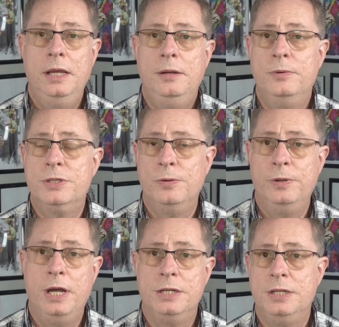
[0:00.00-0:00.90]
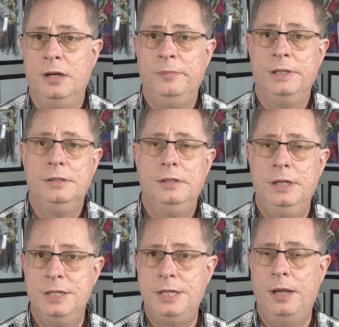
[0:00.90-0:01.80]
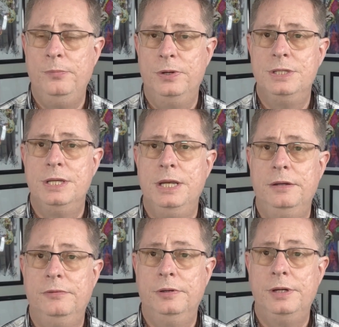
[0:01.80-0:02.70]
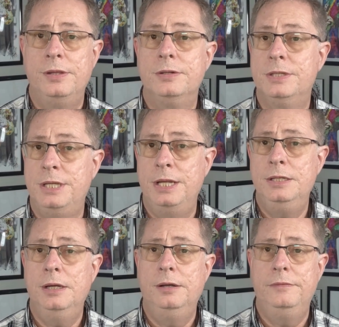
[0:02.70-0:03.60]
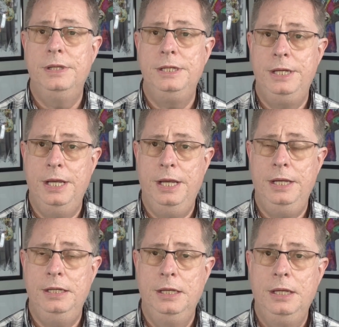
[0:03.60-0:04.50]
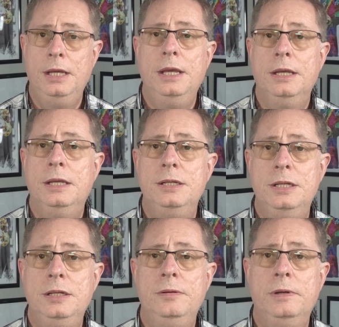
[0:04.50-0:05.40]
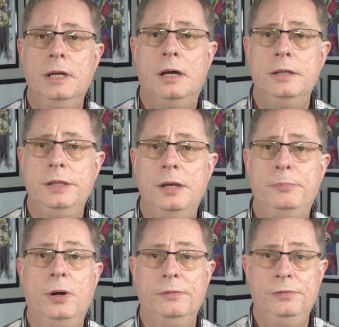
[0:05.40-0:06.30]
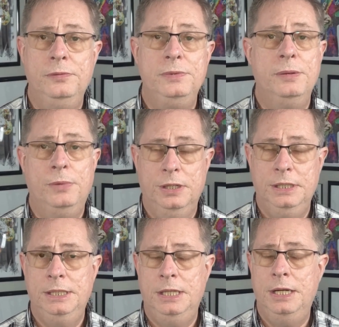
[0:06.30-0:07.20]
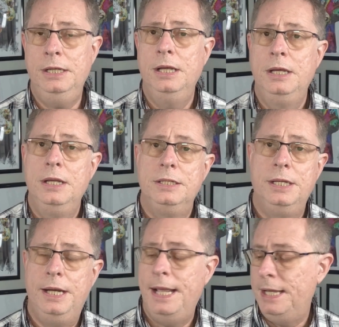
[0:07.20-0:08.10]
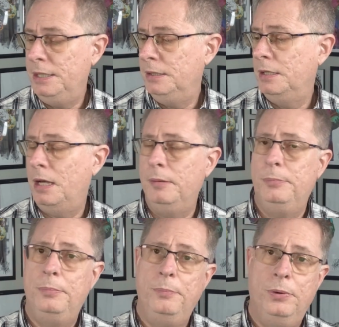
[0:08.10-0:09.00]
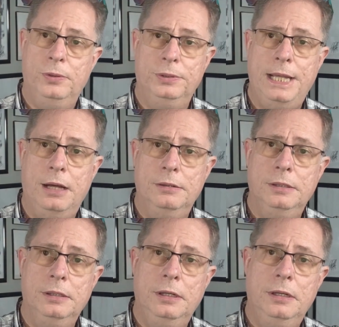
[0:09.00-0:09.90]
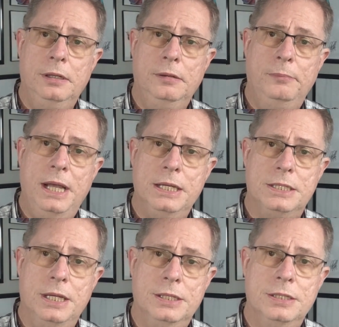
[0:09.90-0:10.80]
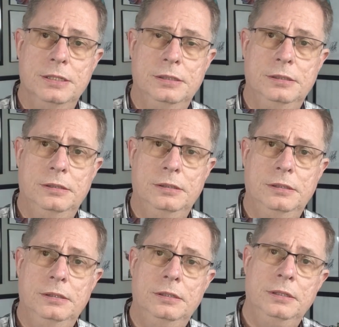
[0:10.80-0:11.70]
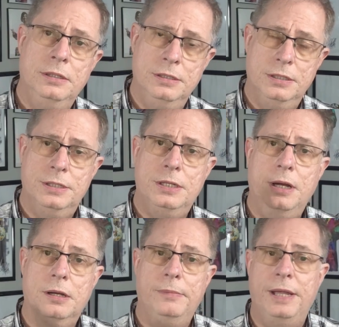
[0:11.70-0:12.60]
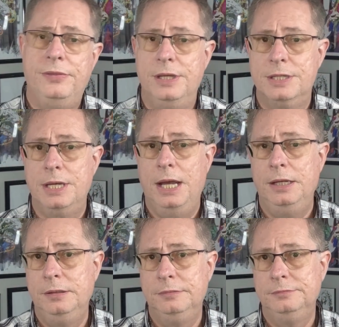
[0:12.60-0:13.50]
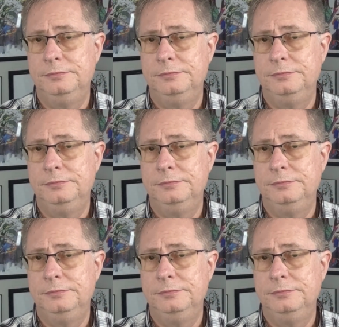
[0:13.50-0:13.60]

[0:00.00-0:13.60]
Hey, what's going on, gentlemen? It is time once again for another scent of the day. Continuing on the Parfums de Marly line, today I'm pulled out Pegasus. Let's talk about this guy.